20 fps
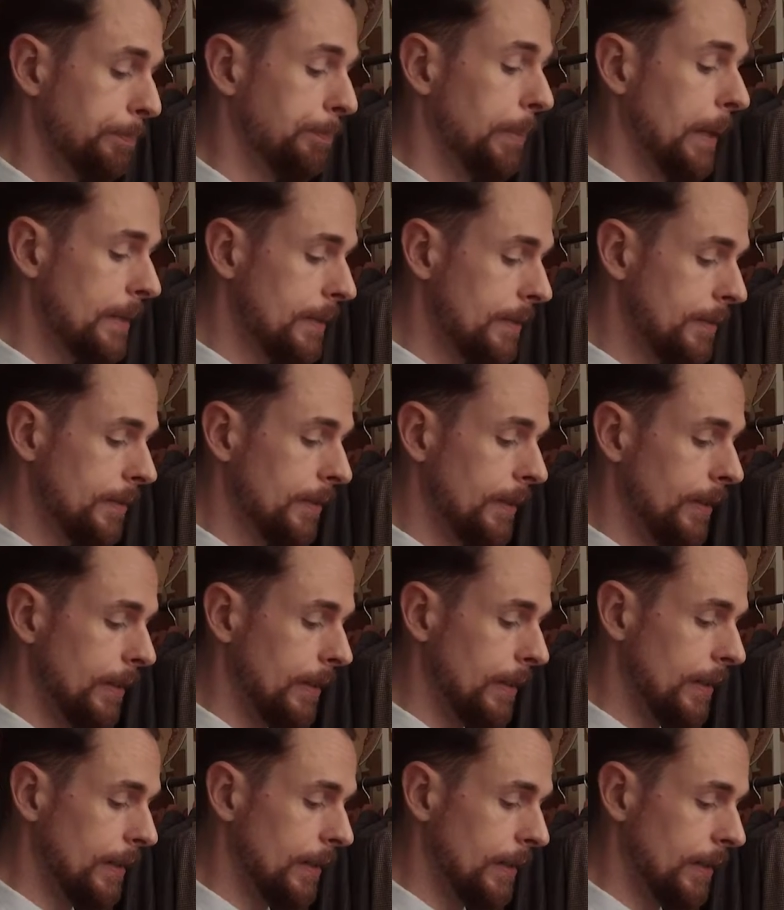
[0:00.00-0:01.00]
But
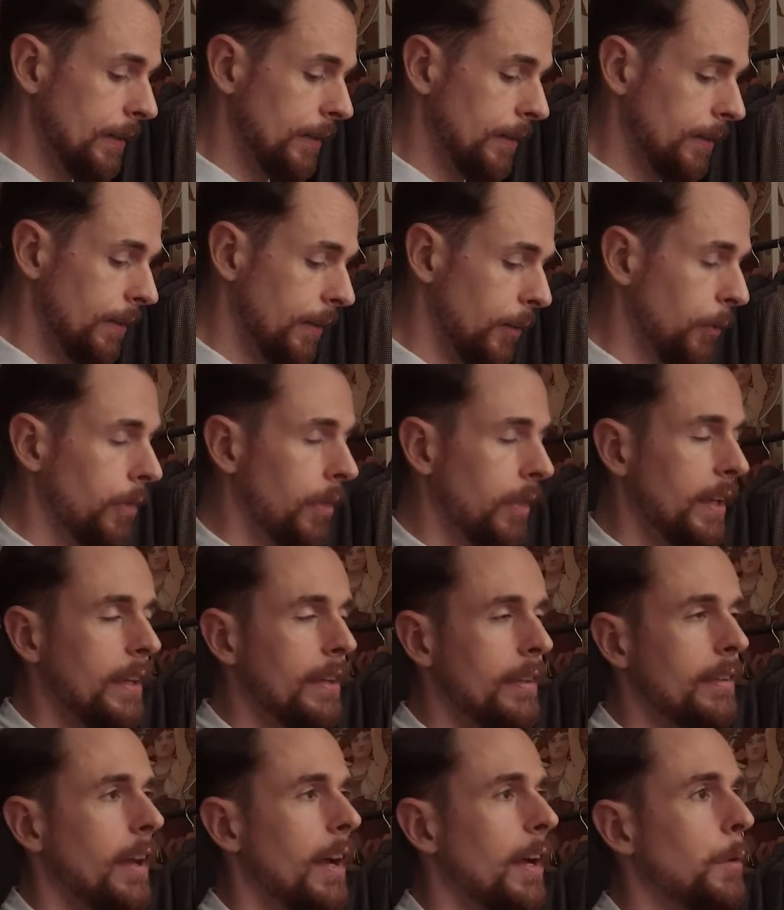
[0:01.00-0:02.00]
the good thing
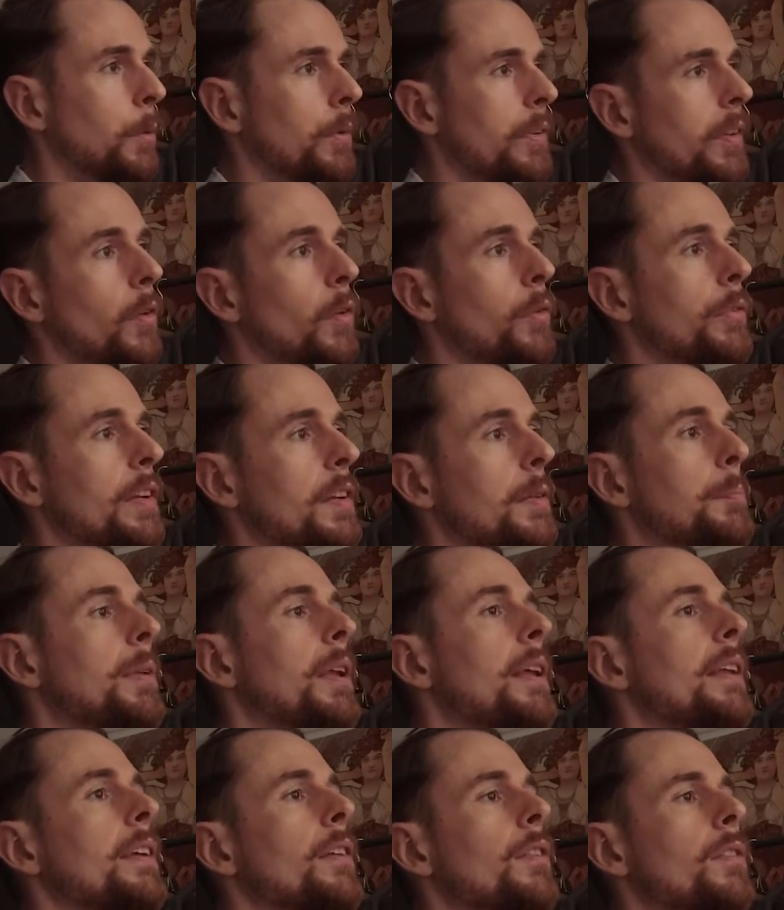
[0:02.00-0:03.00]
is I was already
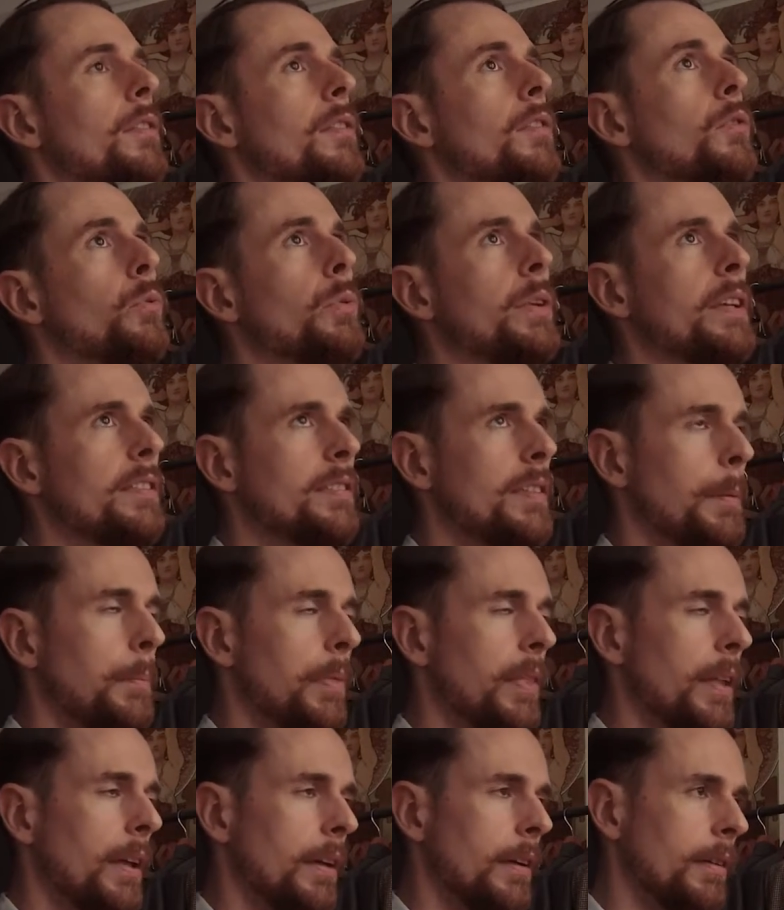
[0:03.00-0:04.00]
planning on doing
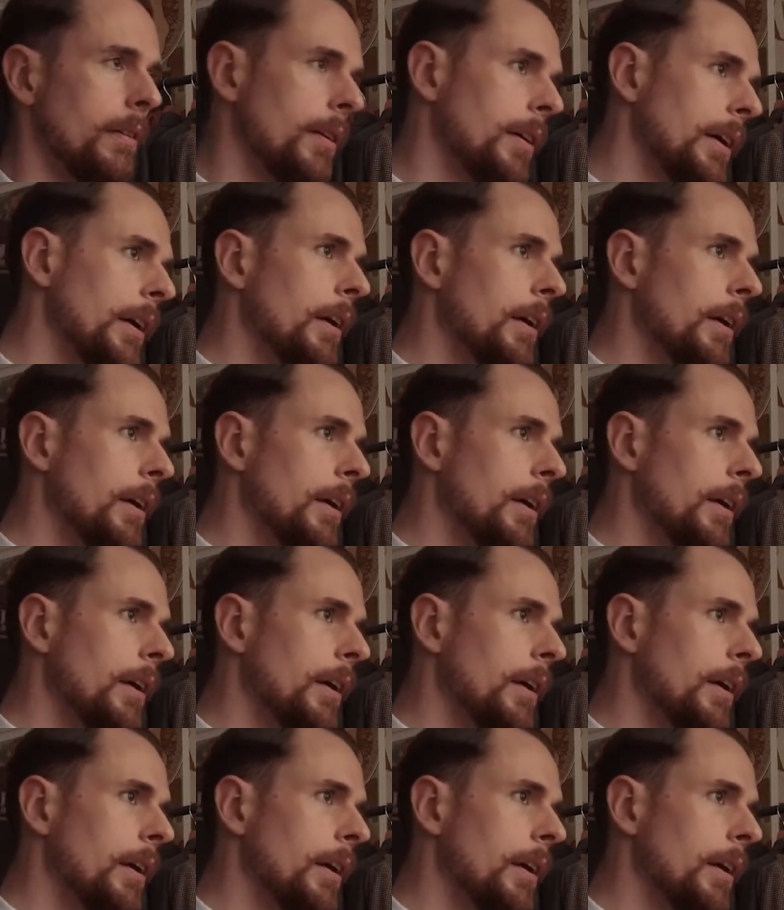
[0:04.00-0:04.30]
something